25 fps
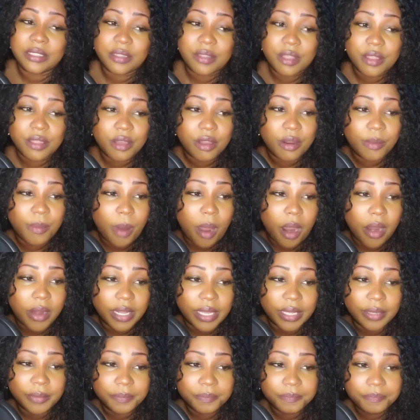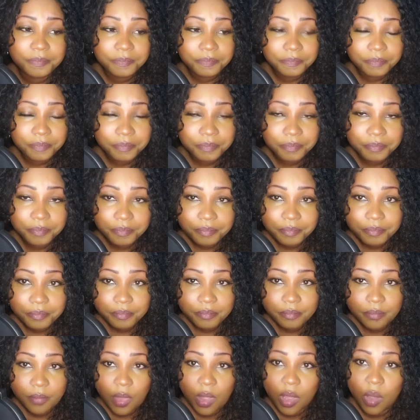to the third party
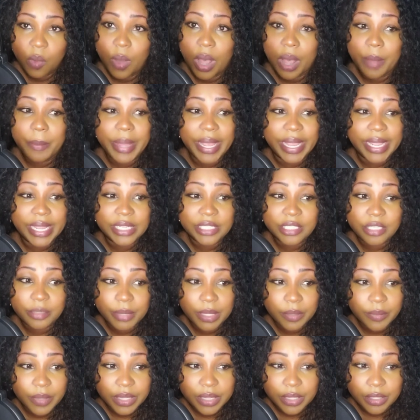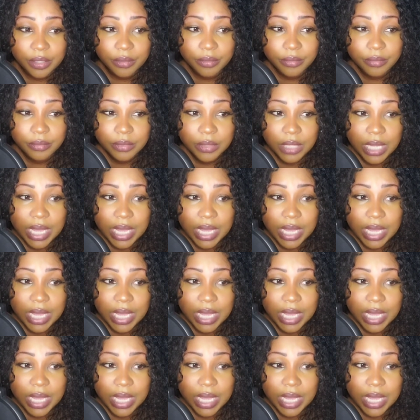while begging to be with you.